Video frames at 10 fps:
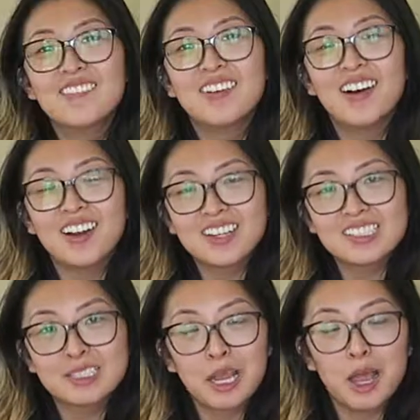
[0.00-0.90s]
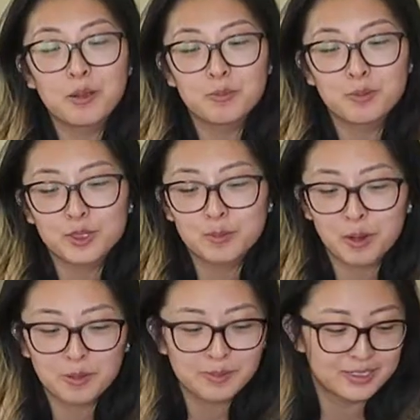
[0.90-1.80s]
But honestly, I'm pretty
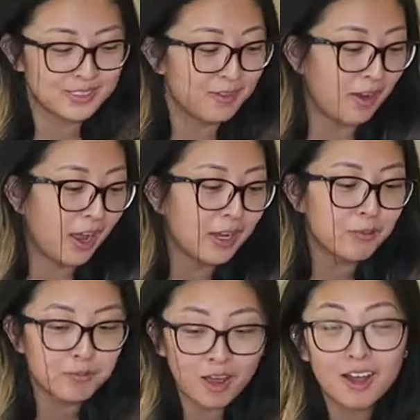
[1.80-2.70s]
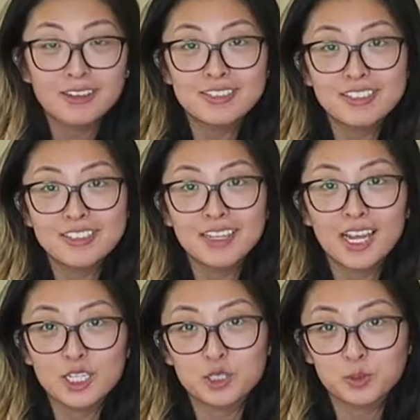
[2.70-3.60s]
proud of myself. I am not
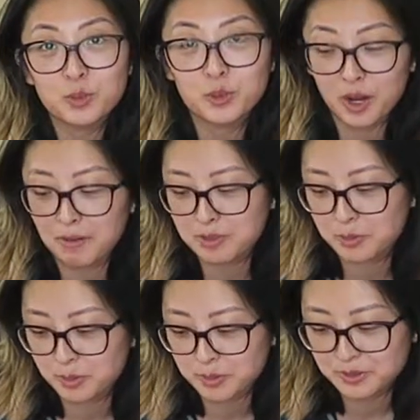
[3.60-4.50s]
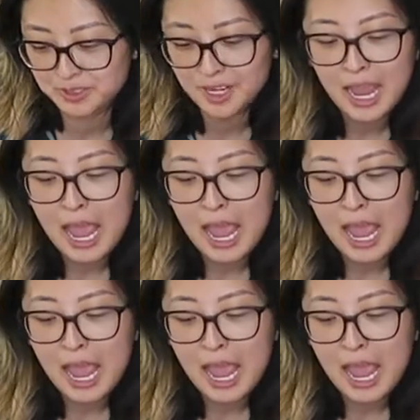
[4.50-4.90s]
a super crafty person,